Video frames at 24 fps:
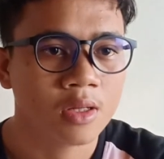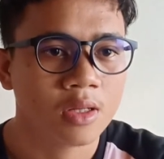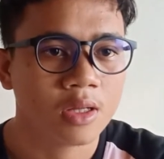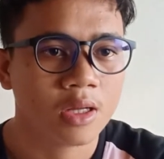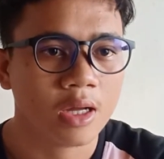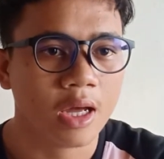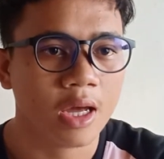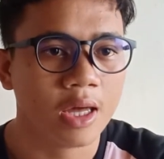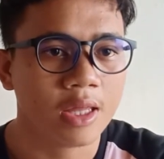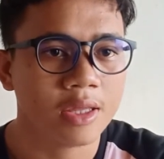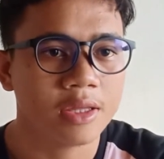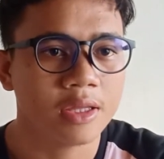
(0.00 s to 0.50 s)

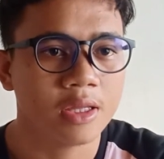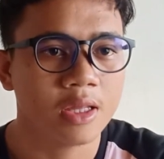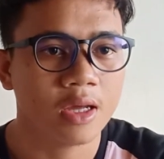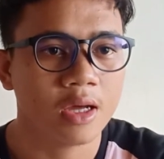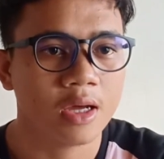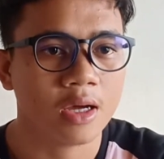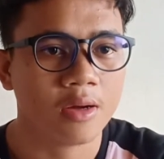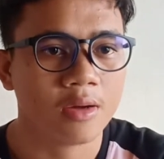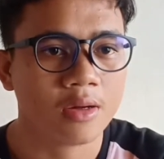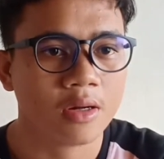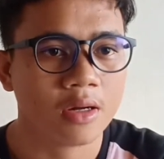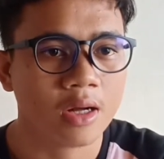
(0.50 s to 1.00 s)
As
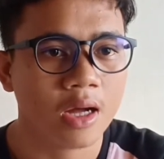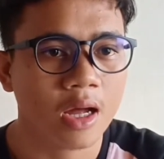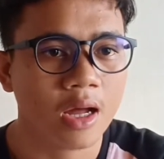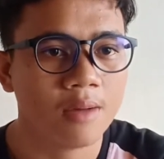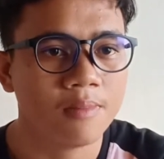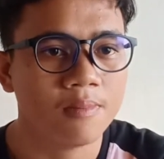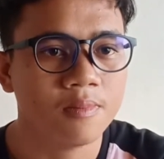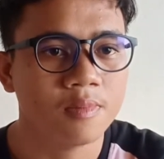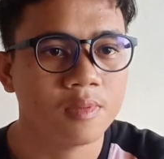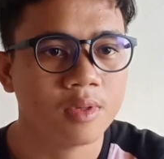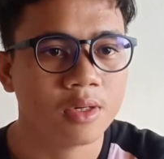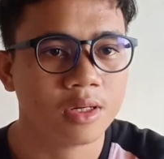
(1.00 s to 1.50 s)
the
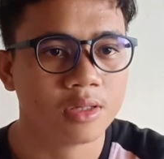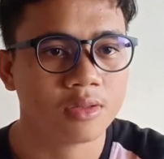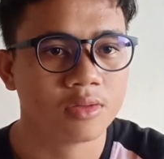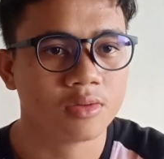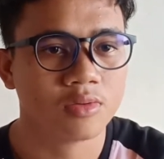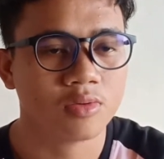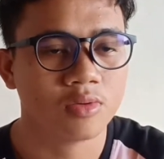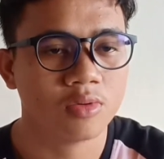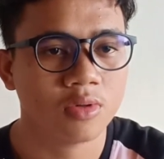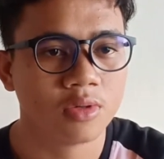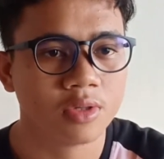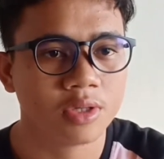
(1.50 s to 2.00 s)
pump
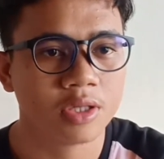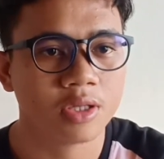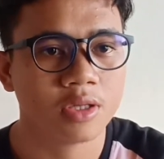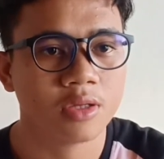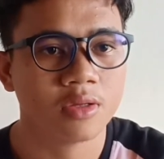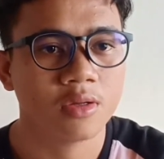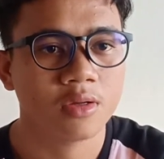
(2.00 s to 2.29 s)
returns